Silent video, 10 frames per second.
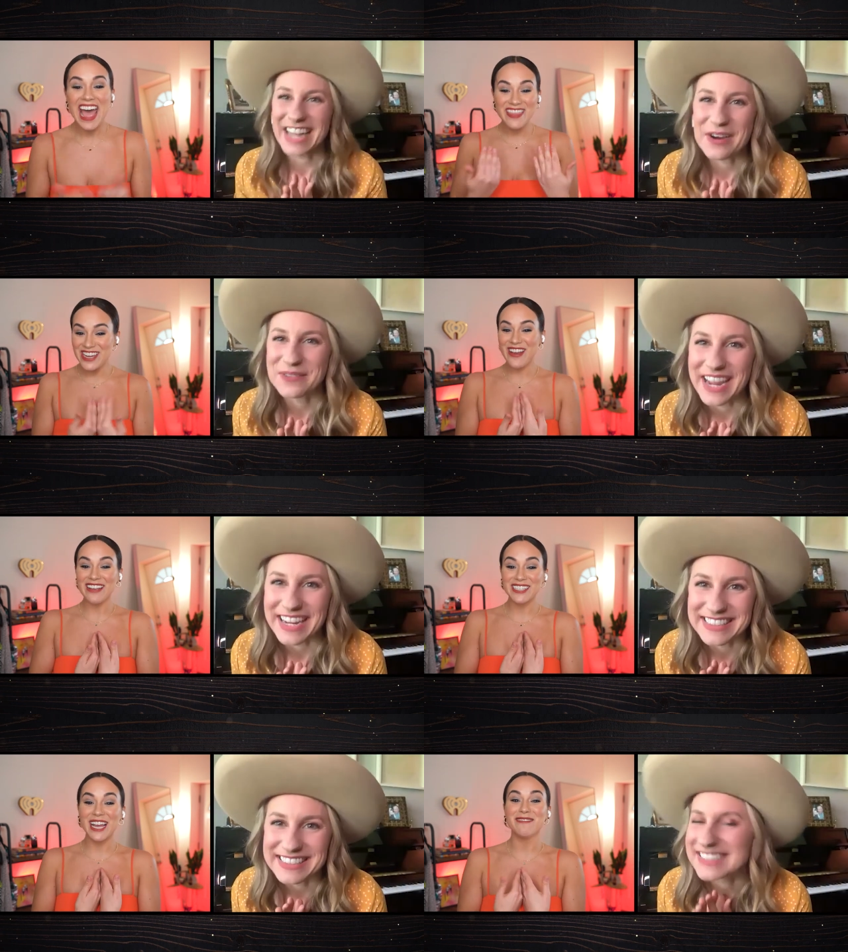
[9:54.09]
Speaker 1: and then you wait.
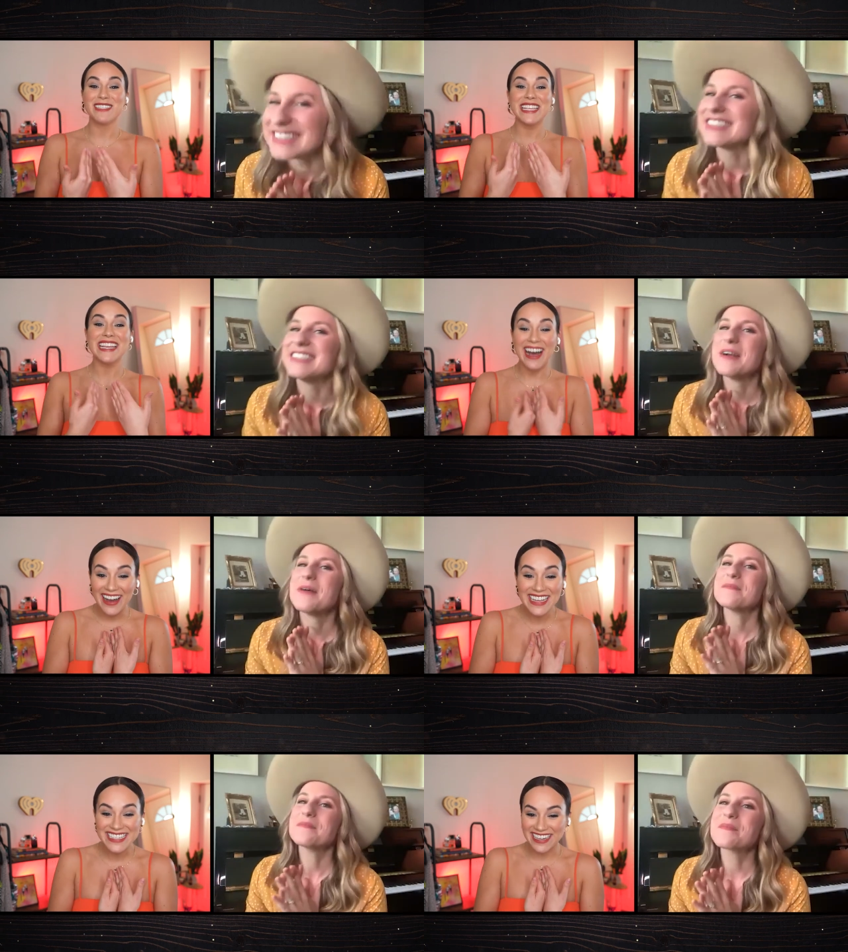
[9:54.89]
have to come see
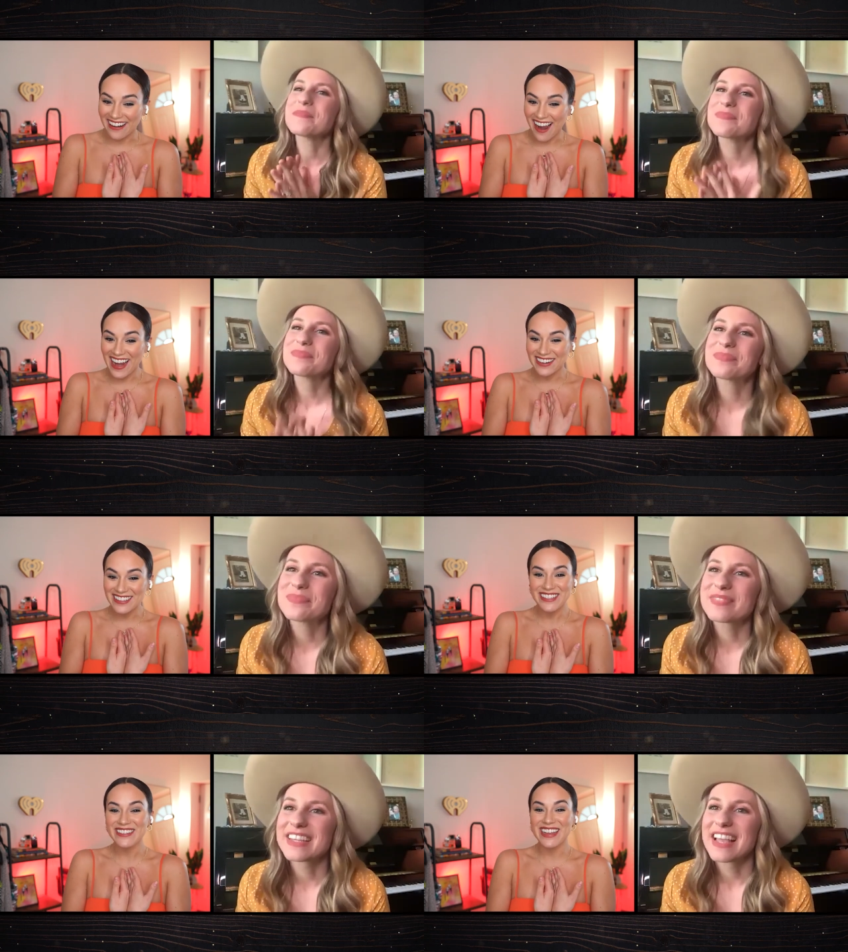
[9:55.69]
us at our iHeart
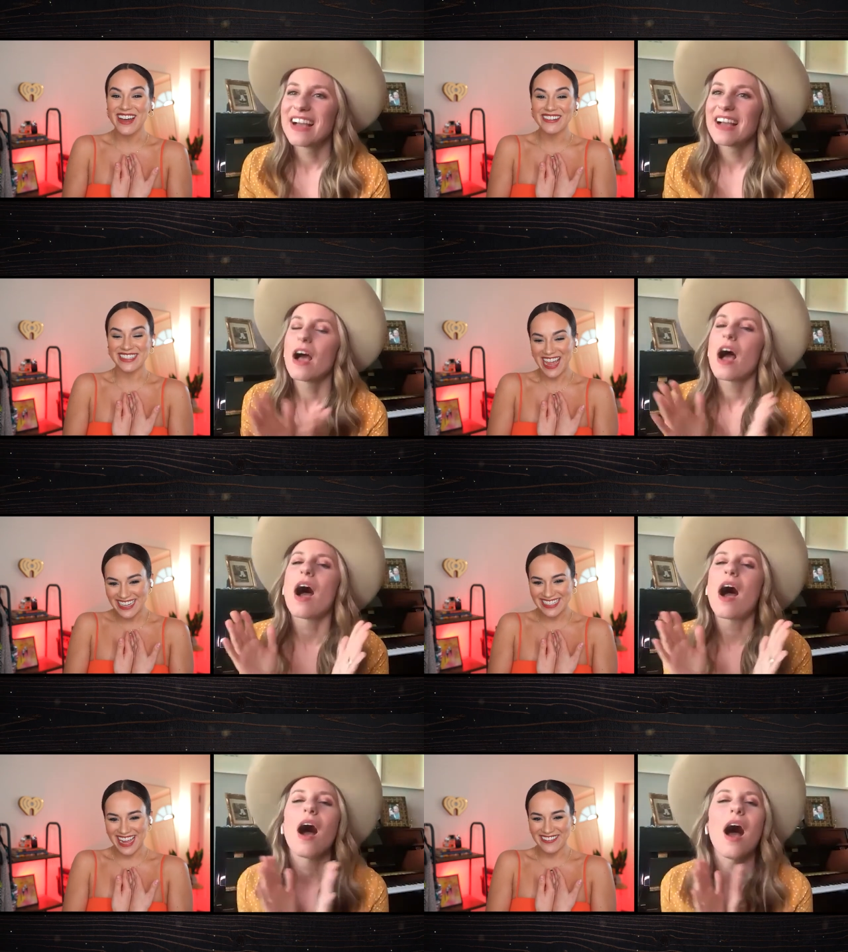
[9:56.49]
studios
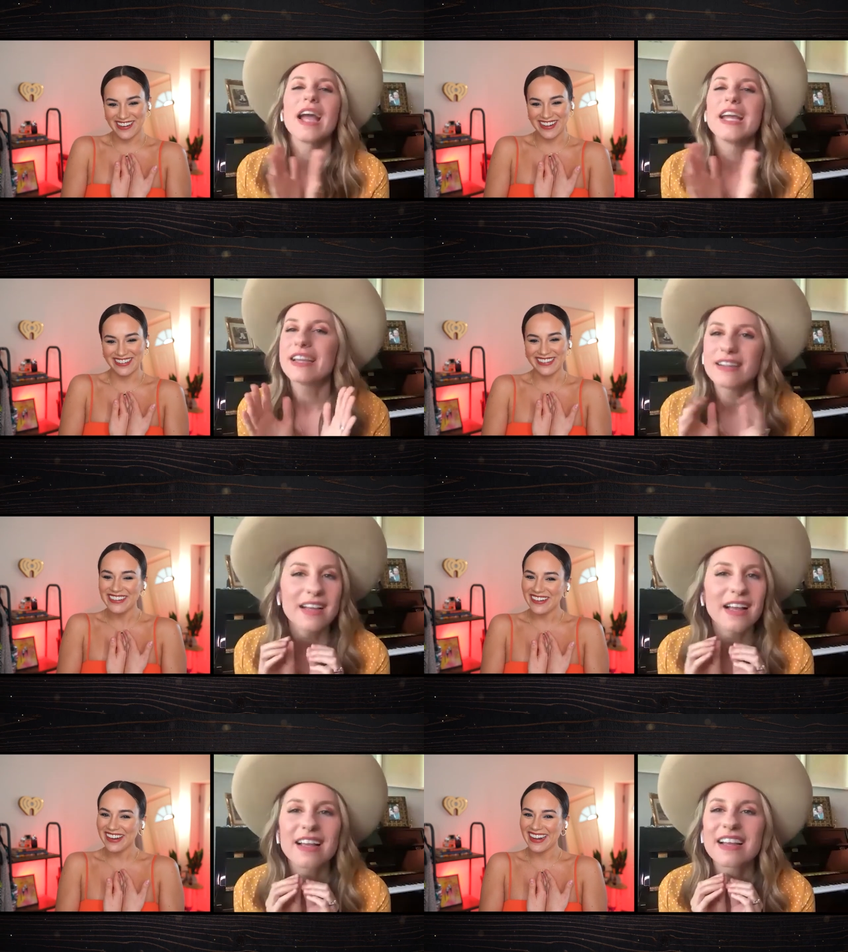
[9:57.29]
next time you're in I, New
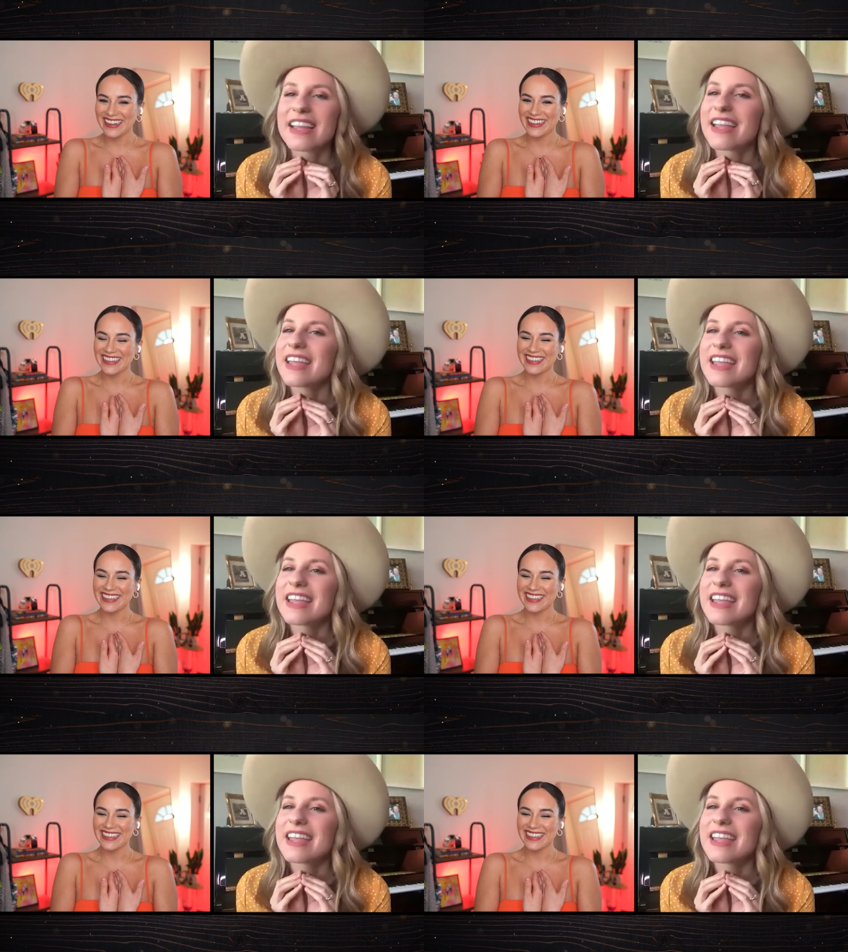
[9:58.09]
York